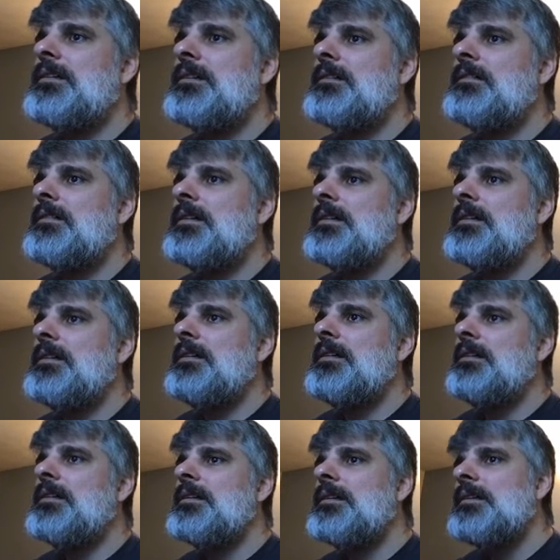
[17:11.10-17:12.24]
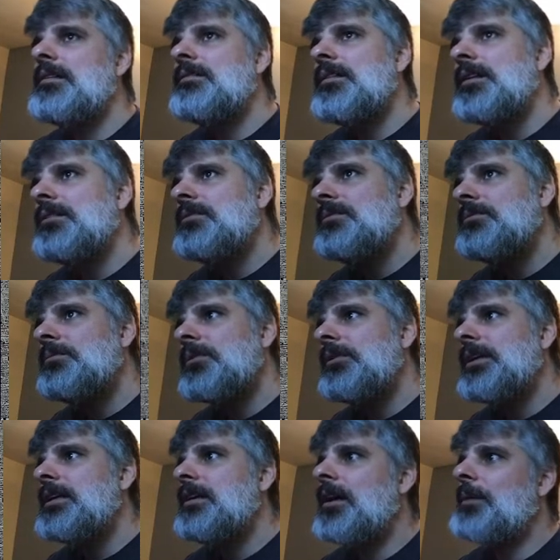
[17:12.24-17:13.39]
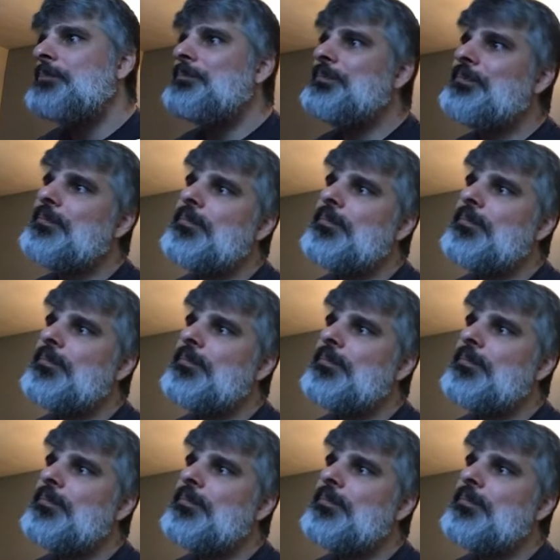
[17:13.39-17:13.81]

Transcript: Alrighty. Not too worried yet.